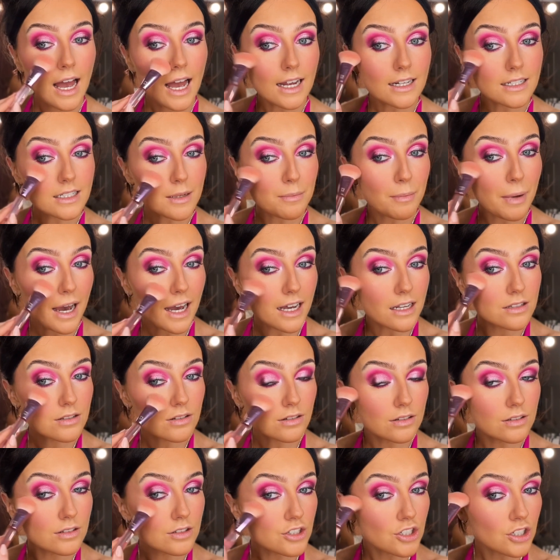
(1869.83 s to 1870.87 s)
and he passed
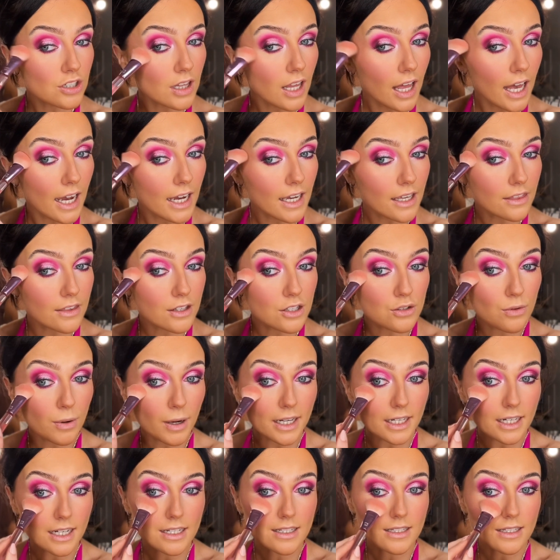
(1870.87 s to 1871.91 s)
on July the
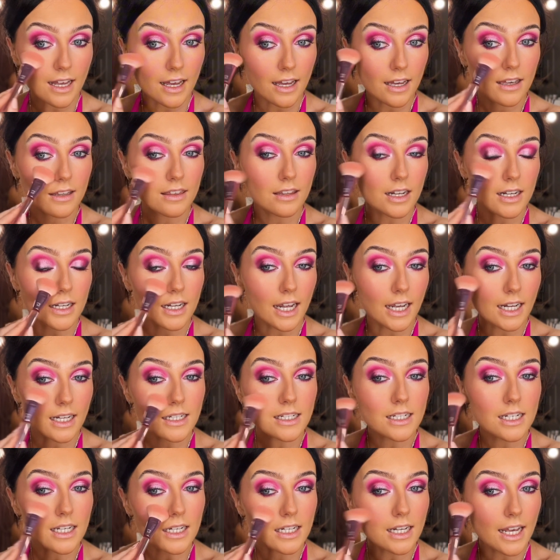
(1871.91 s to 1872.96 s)
26th
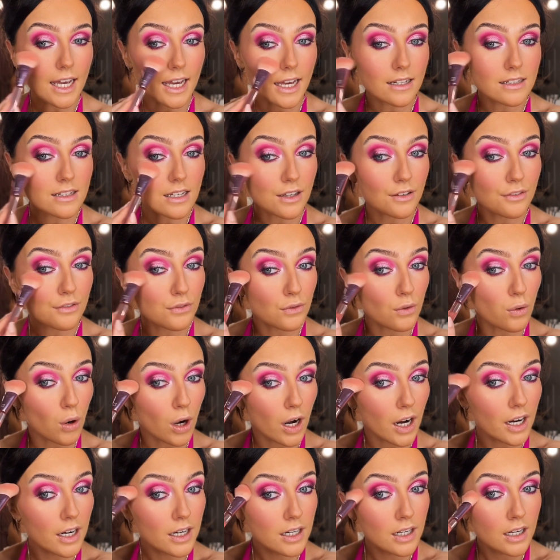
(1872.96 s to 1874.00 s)

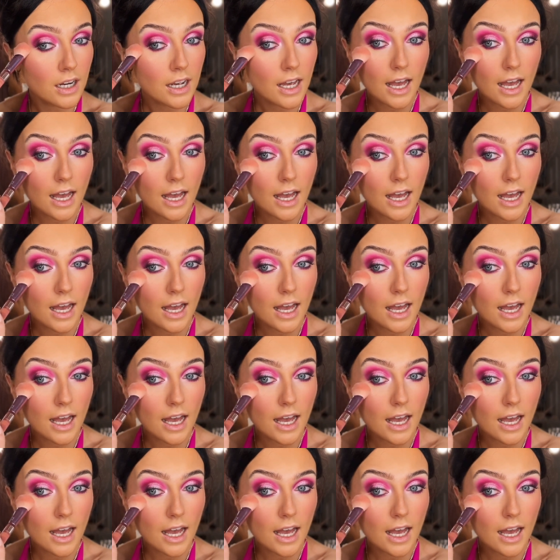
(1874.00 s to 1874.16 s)
1984